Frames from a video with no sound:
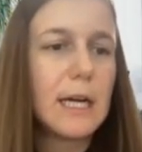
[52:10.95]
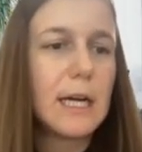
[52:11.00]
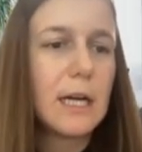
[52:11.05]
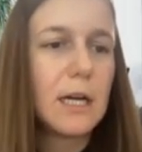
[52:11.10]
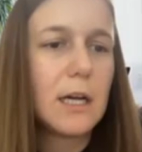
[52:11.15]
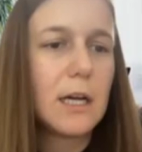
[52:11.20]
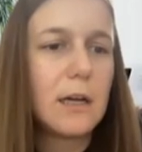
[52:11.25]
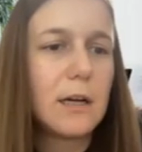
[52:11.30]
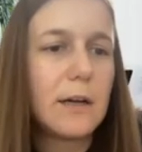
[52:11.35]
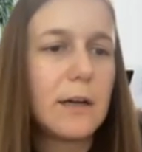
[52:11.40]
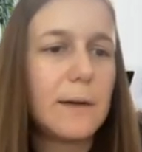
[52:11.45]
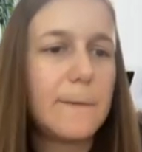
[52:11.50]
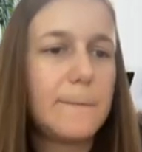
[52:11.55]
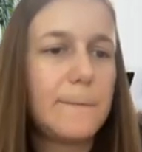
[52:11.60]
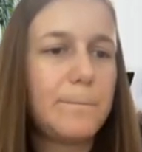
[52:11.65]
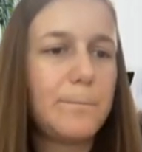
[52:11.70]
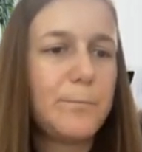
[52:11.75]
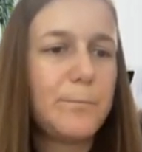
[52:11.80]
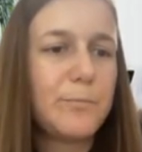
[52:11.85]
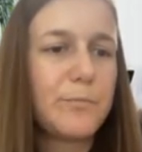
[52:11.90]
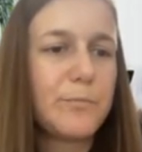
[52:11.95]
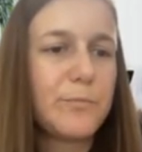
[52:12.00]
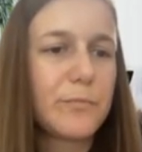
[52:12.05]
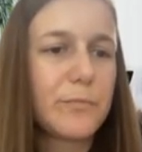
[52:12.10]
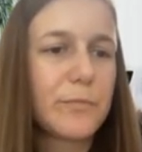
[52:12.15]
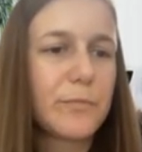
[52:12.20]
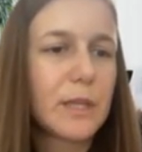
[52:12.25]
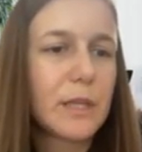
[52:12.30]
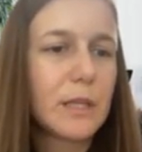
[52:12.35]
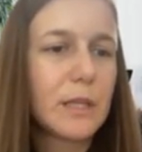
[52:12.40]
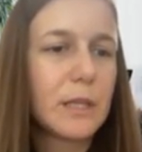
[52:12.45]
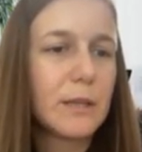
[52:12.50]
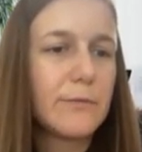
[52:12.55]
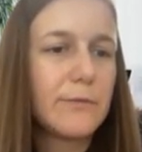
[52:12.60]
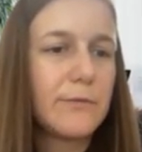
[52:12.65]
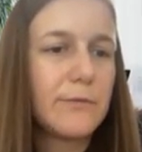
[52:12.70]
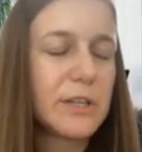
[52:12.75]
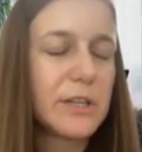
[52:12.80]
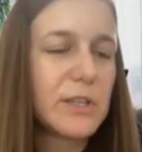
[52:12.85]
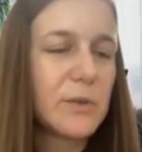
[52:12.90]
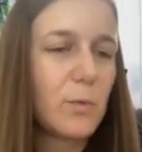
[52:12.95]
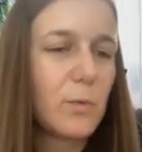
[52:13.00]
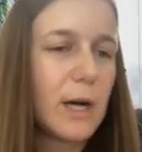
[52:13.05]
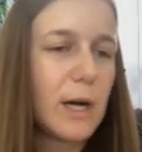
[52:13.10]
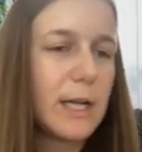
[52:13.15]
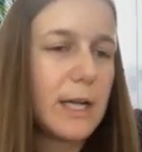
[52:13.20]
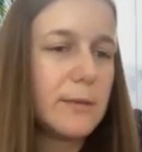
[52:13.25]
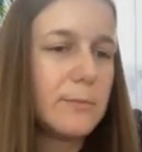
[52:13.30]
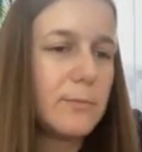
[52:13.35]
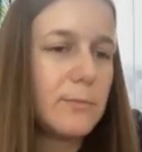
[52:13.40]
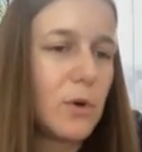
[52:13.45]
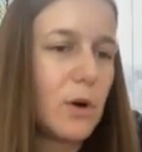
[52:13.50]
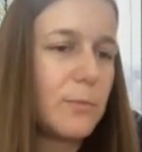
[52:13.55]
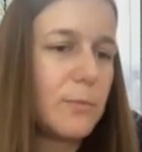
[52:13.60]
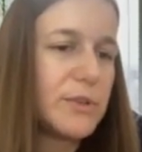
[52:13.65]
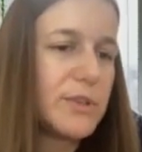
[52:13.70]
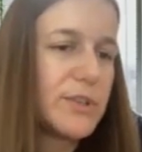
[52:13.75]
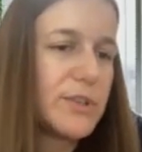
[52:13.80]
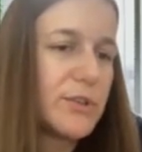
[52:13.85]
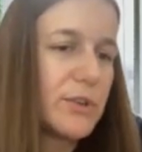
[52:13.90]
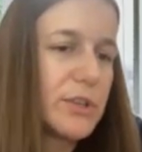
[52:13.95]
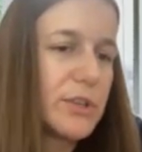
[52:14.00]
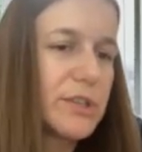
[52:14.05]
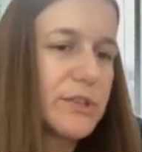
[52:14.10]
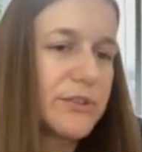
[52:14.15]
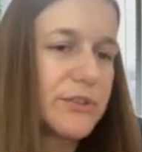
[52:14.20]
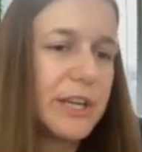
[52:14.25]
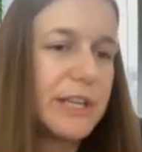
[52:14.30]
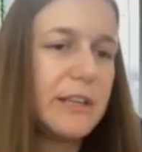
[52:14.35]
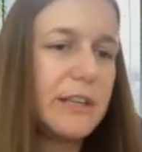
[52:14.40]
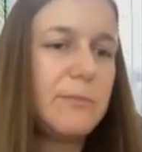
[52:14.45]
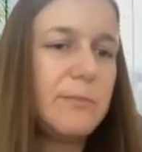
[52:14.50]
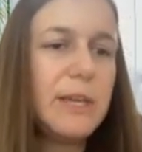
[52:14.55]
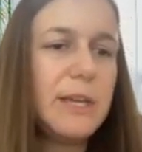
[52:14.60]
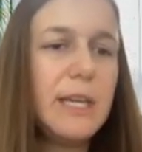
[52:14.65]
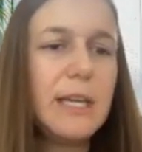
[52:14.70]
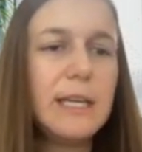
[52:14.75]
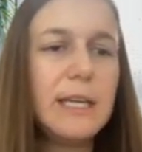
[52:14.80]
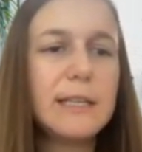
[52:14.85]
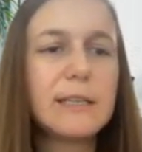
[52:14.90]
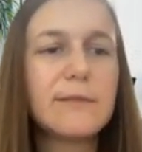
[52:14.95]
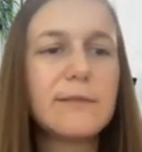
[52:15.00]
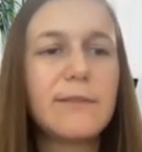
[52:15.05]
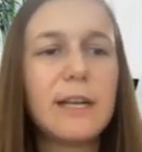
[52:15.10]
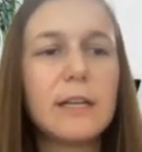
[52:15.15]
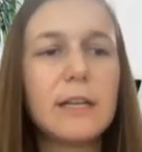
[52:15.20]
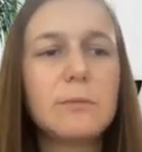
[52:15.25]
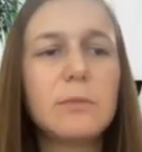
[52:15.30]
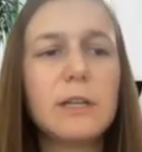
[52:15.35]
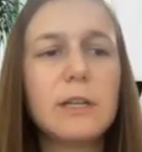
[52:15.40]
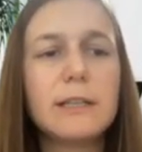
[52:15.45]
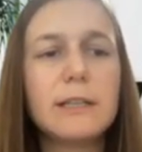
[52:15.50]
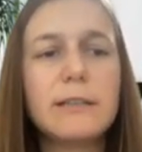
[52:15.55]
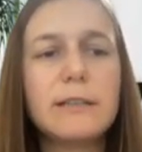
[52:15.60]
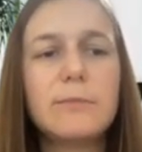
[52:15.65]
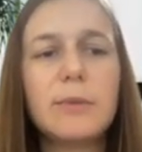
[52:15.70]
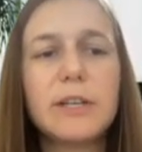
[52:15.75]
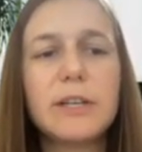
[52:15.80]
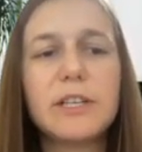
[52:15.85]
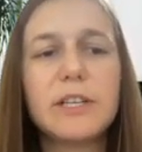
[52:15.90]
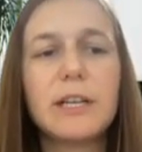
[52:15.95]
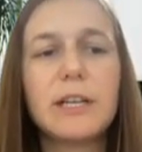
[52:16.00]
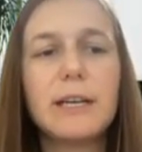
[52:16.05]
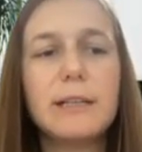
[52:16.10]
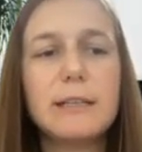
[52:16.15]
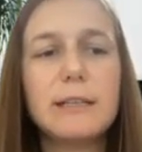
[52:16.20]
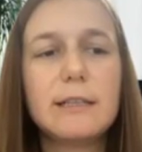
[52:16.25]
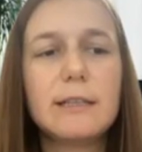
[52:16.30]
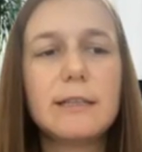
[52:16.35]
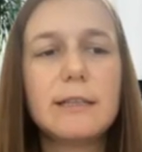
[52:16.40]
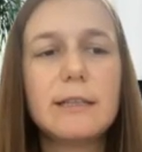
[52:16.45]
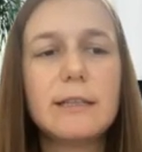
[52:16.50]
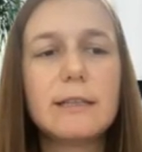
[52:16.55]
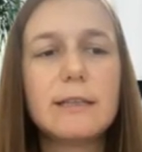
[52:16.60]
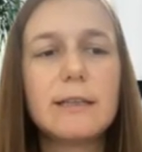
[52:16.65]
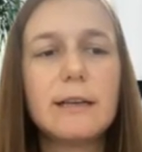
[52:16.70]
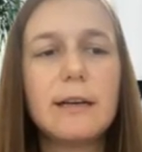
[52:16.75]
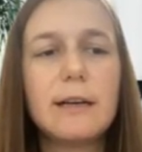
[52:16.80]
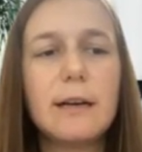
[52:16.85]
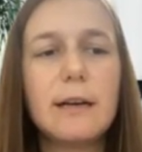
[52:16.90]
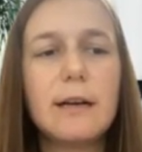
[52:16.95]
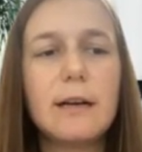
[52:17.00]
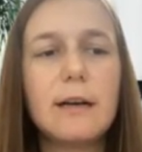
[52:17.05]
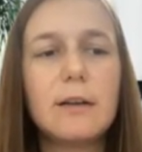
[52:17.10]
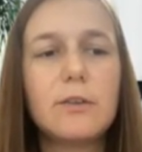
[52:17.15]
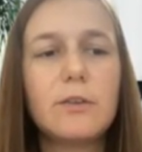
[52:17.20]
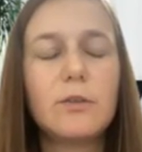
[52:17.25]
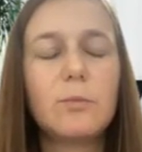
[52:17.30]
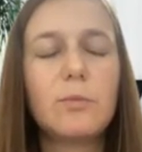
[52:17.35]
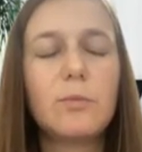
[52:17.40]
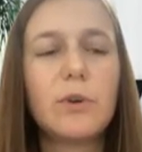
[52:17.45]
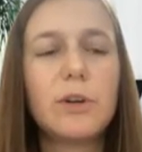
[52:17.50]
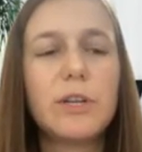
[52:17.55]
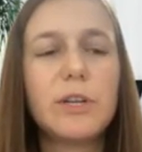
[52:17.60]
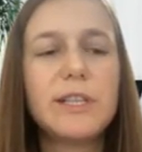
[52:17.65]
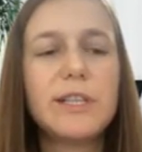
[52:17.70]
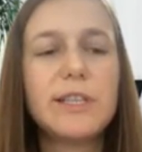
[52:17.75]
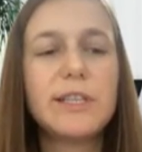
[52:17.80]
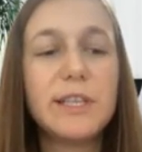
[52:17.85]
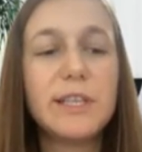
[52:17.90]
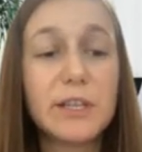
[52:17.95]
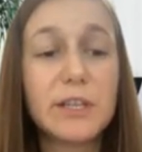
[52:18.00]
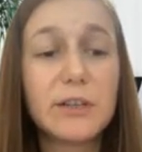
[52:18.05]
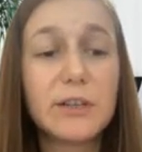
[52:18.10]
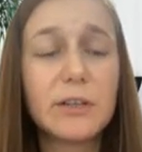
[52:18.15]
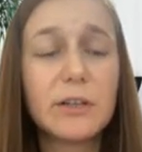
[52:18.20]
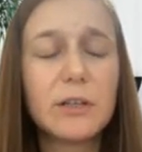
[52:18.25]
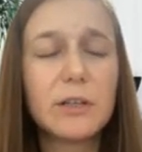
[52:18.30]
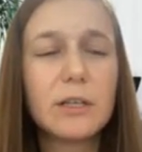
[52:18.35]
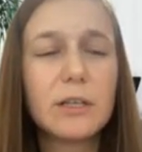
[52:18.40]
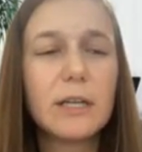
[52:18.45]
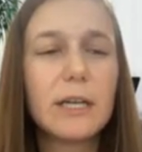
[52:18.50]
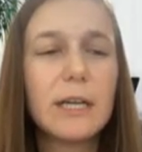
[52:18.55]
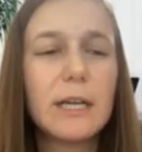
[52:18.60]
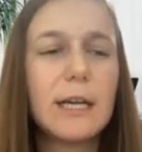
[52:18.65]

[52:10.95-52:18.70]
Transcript: Um, first one, open source CrateDB, is available under Apache license uh, 2.0.